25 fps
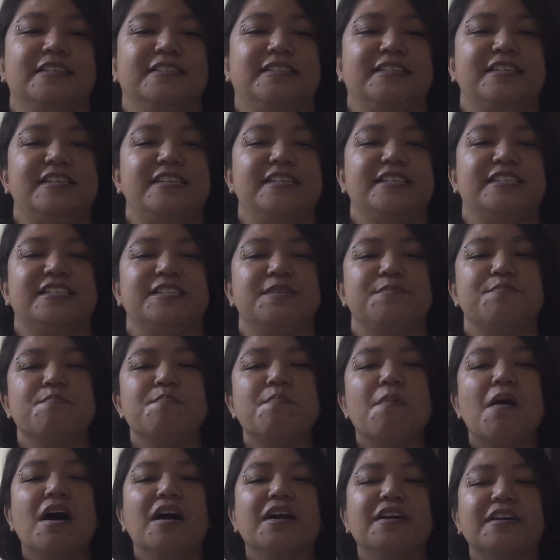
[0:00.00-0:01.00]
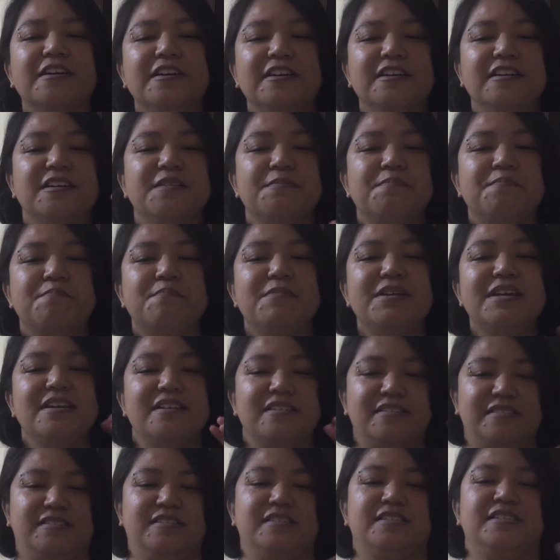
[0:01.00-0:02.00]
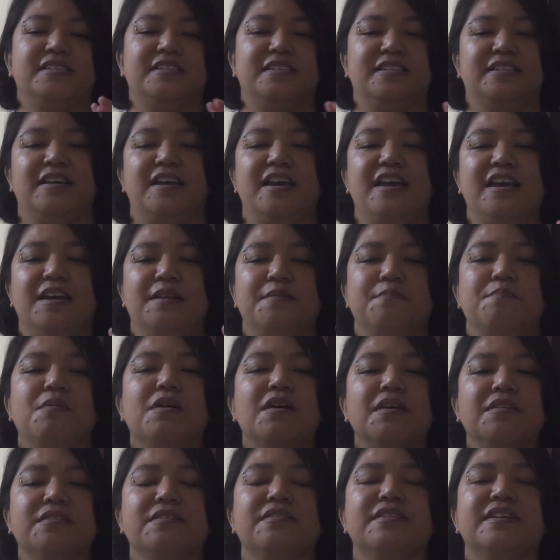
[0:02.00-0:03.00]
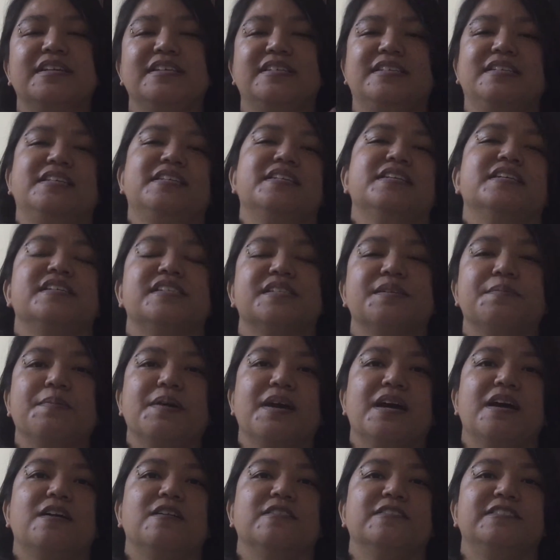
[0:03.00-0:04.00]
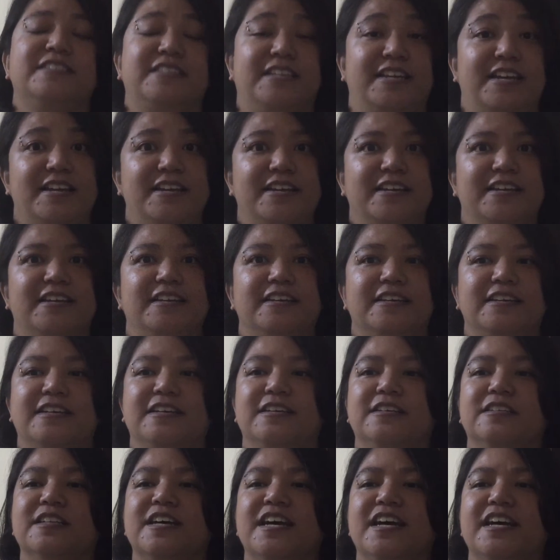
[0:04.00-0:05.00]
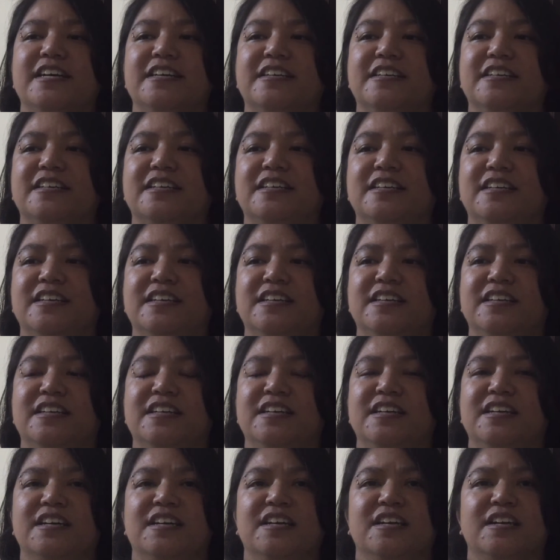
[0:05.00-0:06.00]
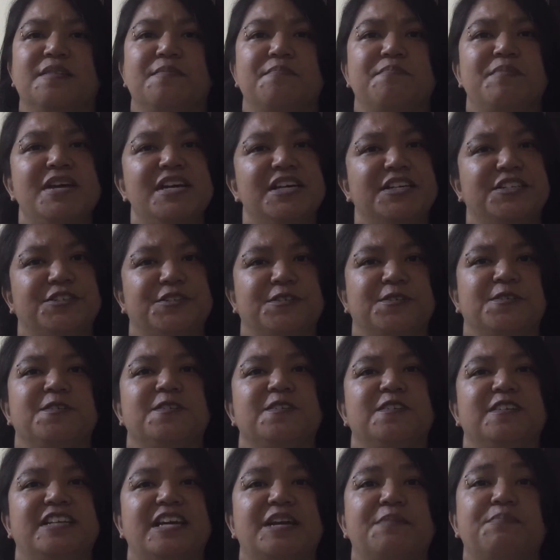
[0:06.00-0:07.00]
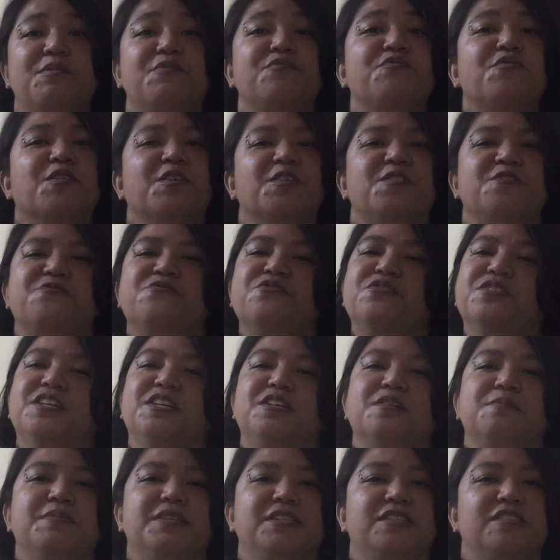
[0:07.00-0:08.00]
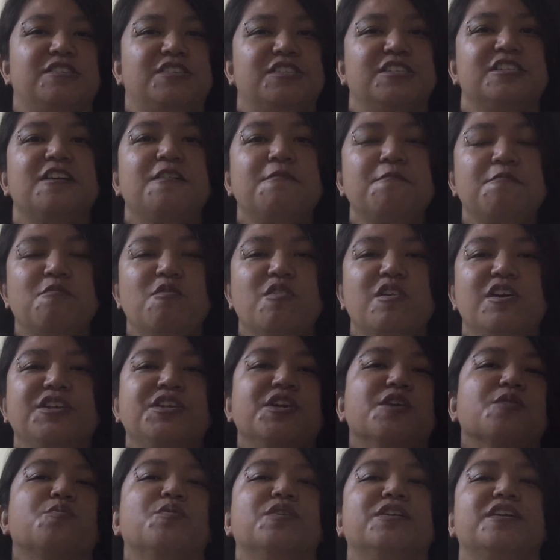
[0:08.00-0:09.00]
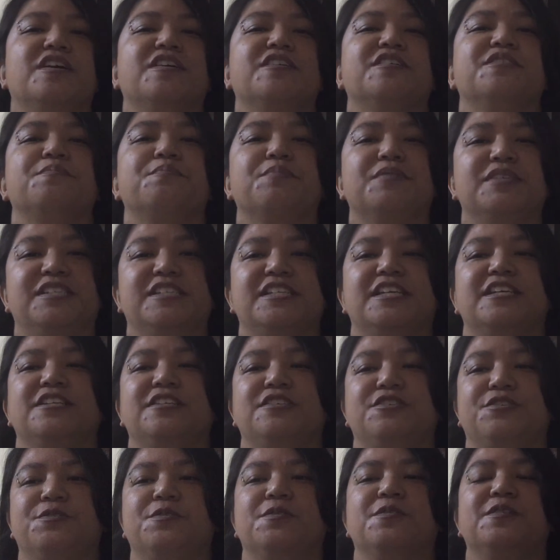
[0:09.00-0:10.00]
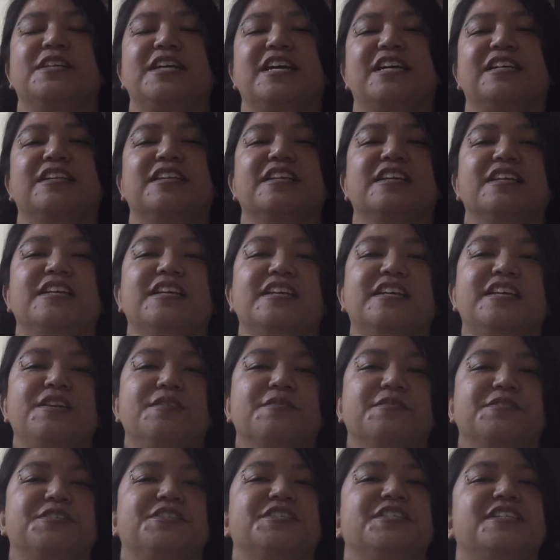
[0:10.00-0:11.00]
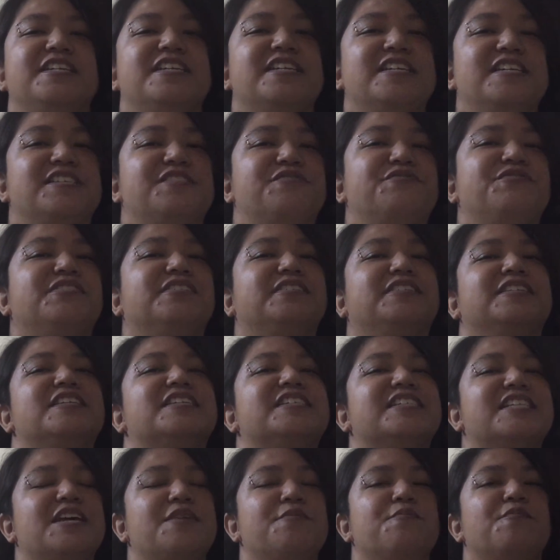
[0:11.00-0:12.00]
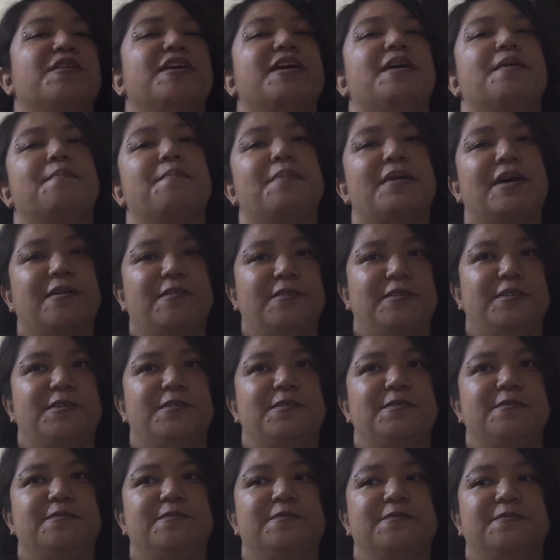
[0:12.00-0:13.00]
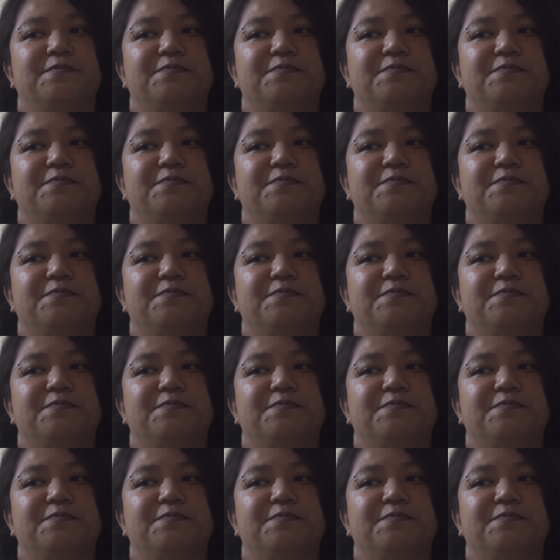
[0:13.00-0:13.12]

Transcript: these modern myths and modern ideas about dating. Like, make sure that before you fully commit to someone, you're 100% sure that he or she is feeling the same way about you.